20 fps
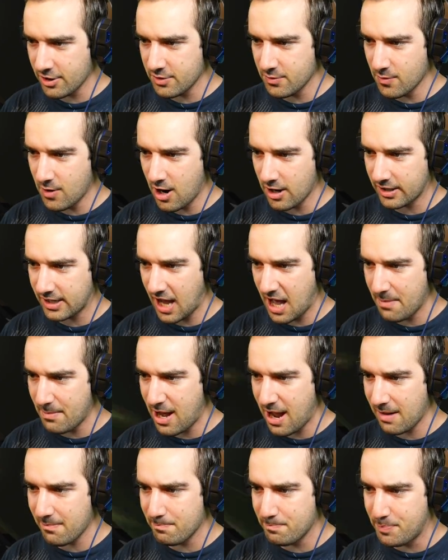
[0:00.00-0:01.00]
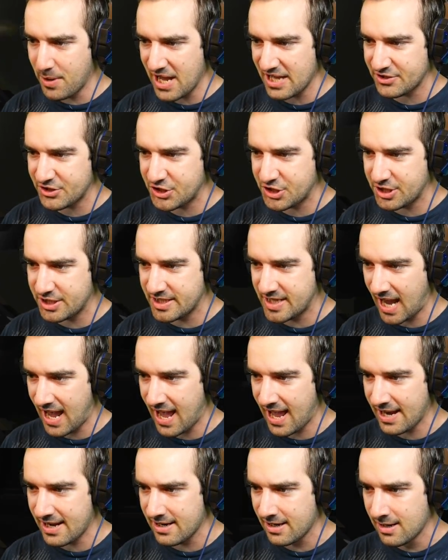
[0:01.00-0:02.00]
you are. Come on, bitch,
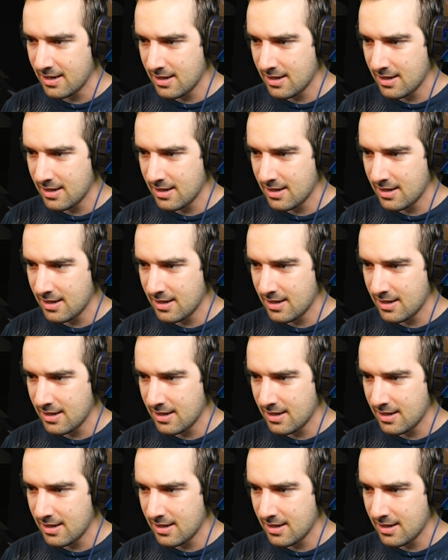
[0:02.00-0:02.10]
dead.